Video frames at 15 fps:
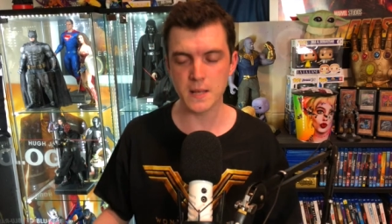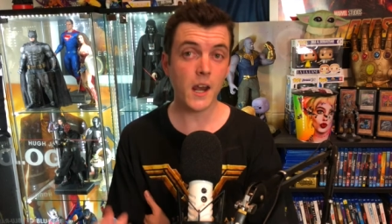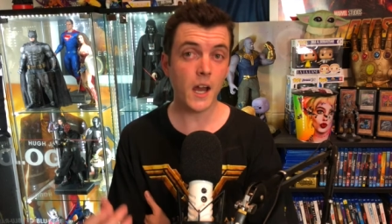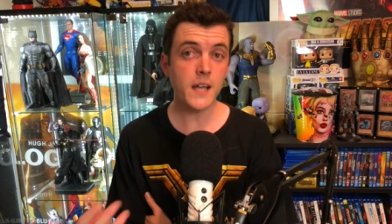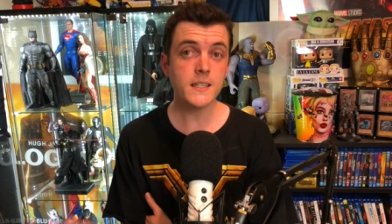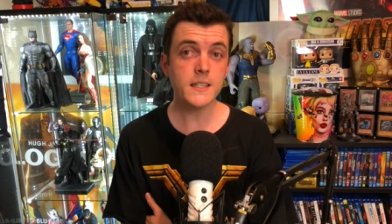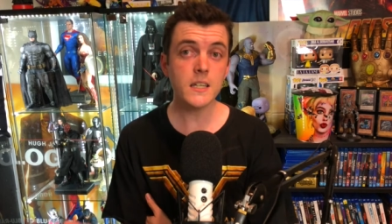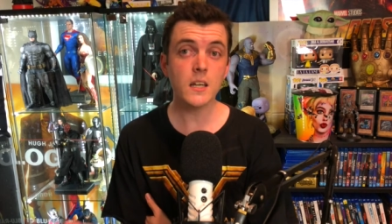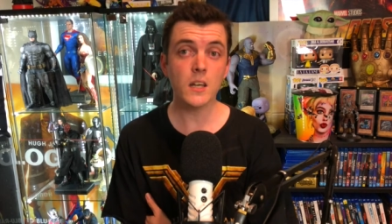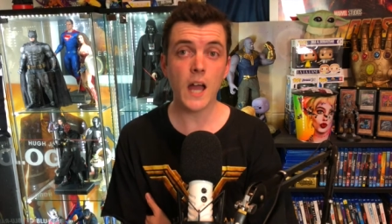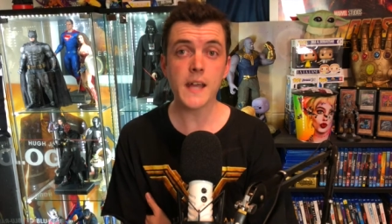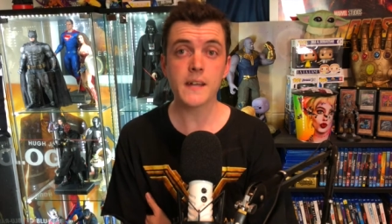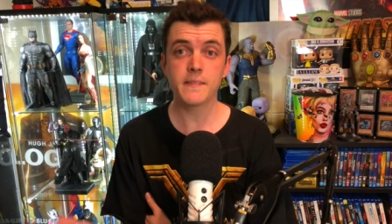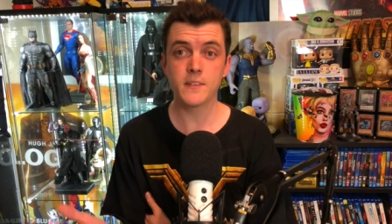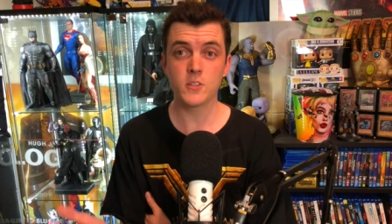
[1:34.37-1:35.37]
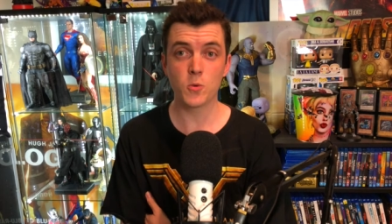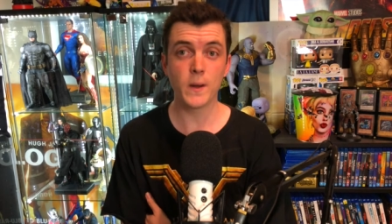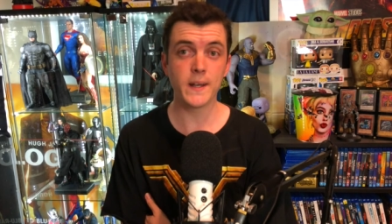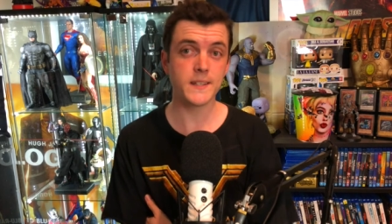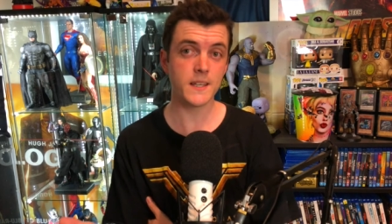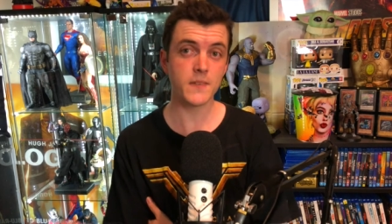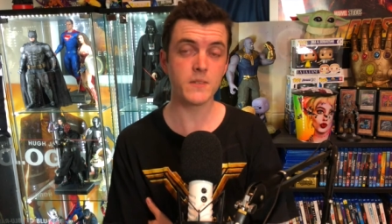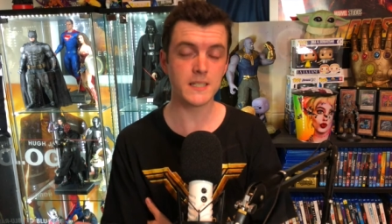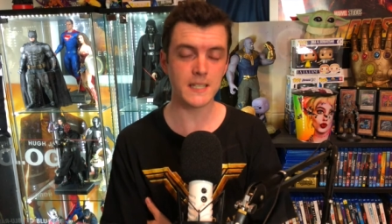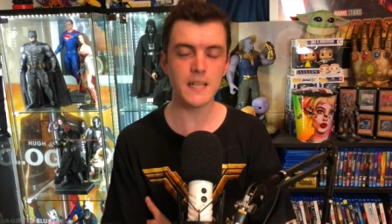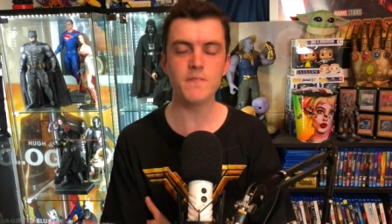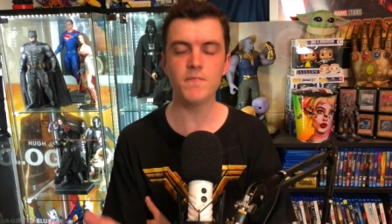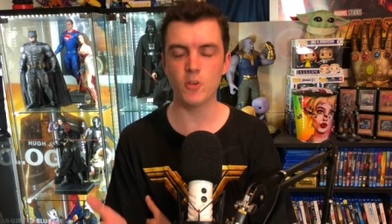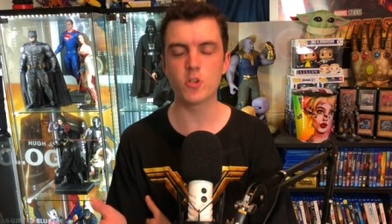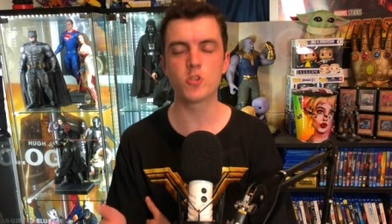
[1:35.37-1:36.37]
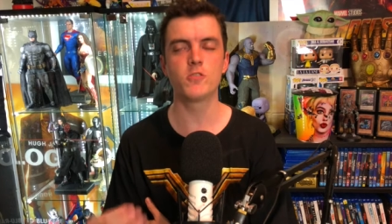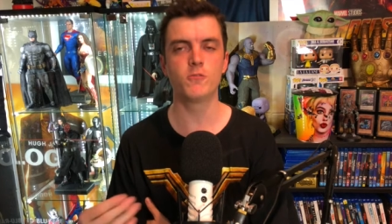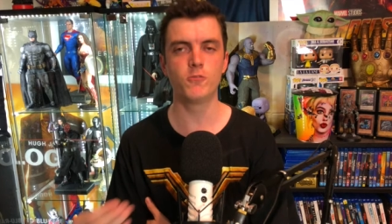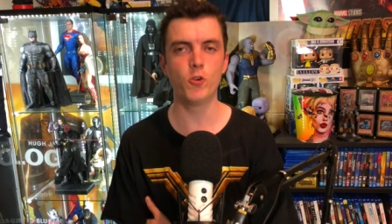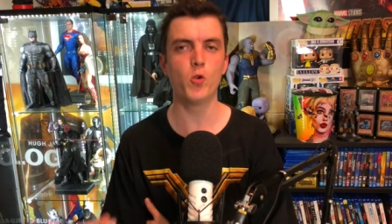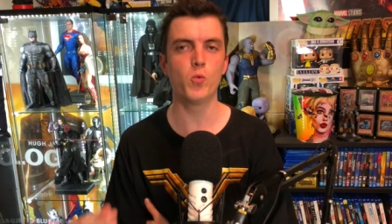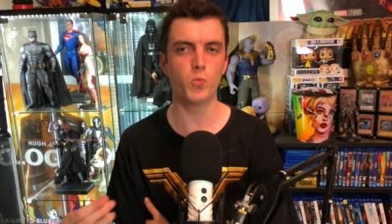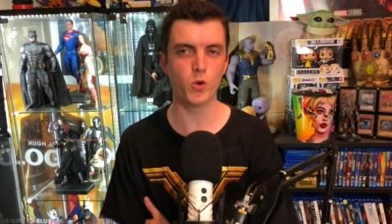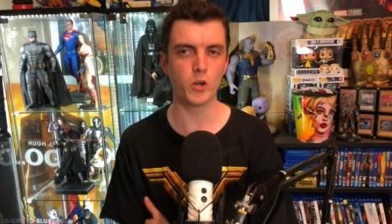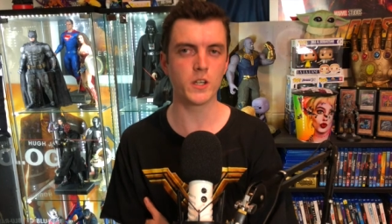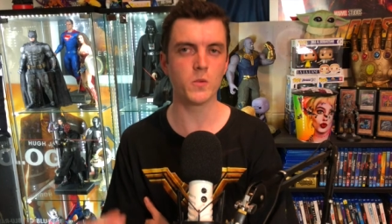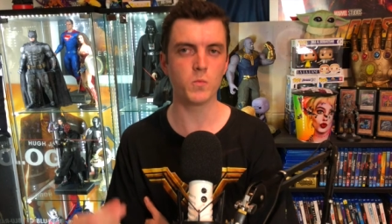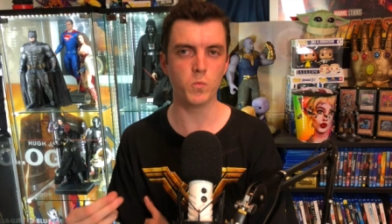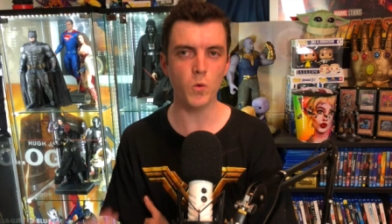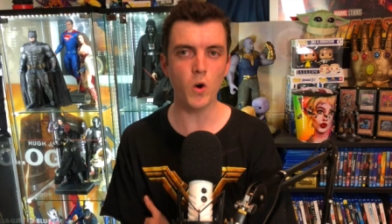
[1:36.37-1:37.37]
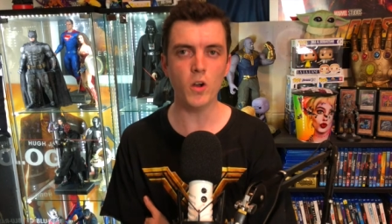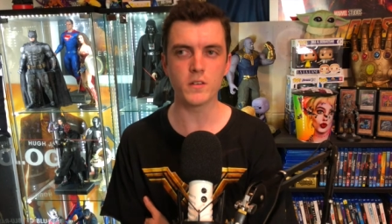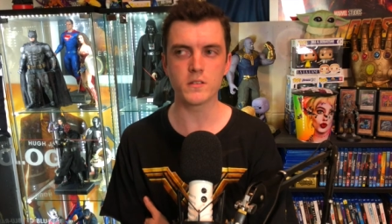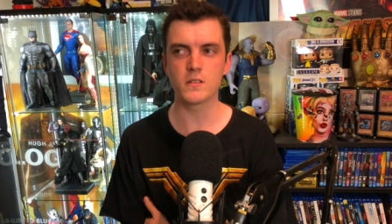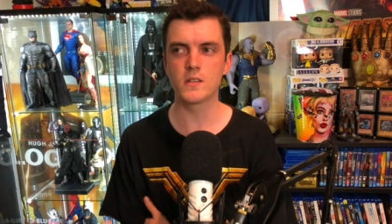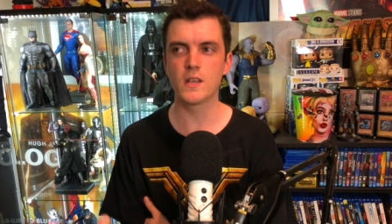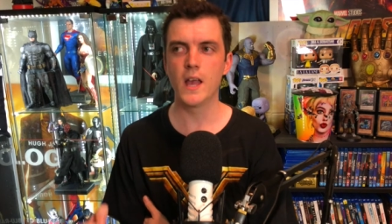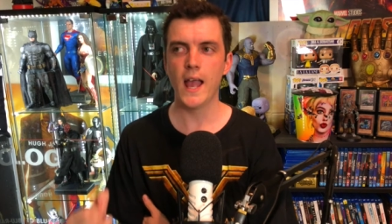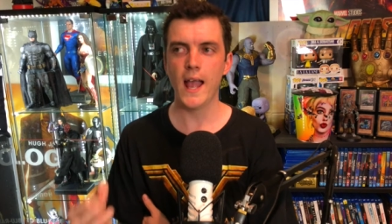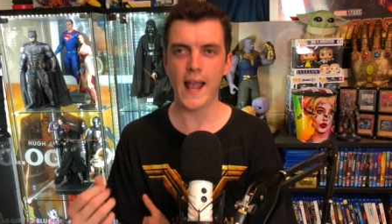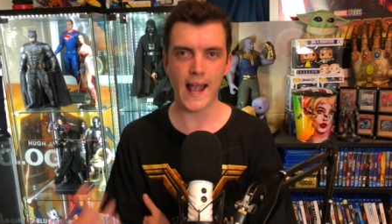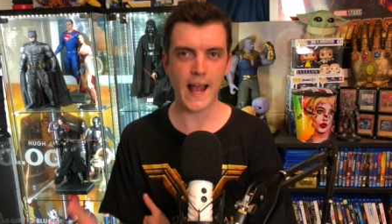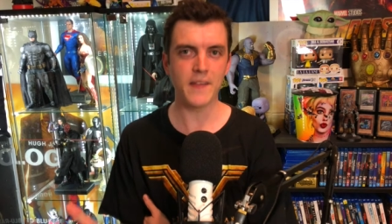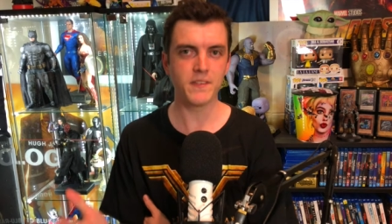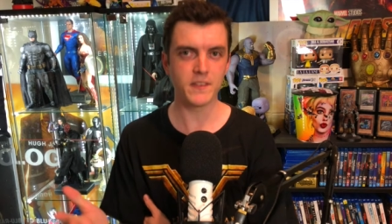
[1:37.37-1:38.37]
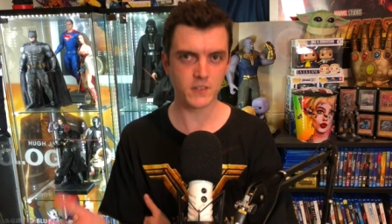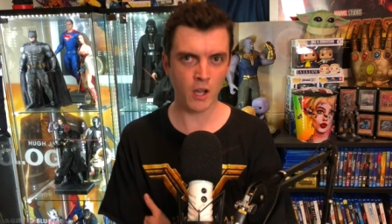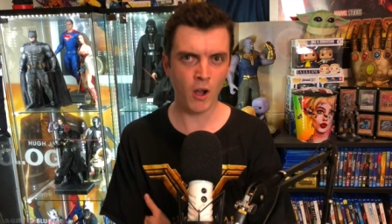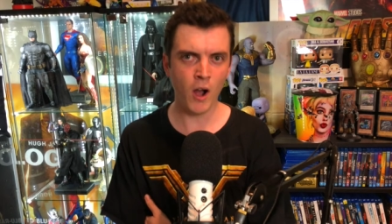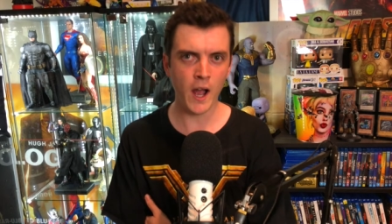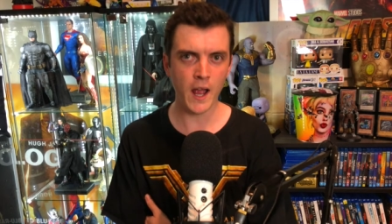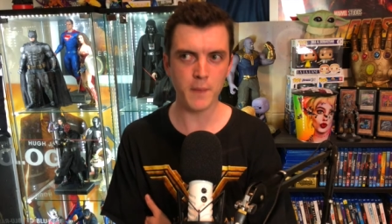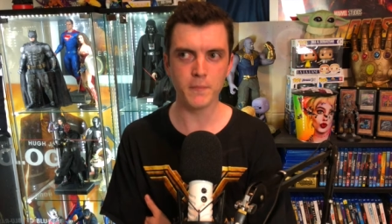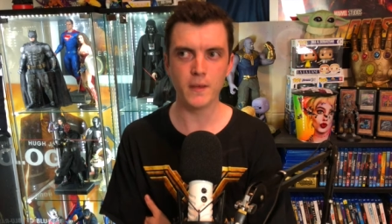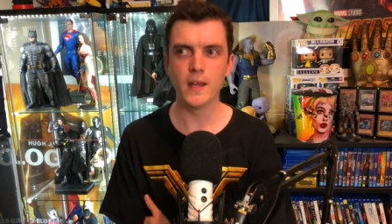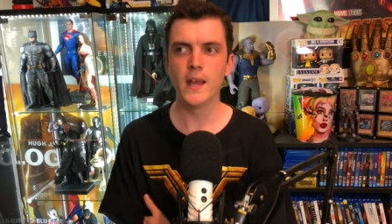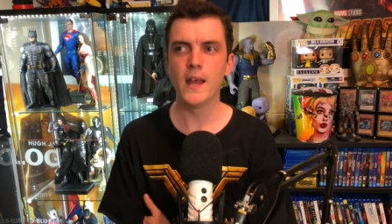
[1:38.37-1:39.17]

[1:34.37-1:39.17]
And I did like the 2017 version for what it was at the time,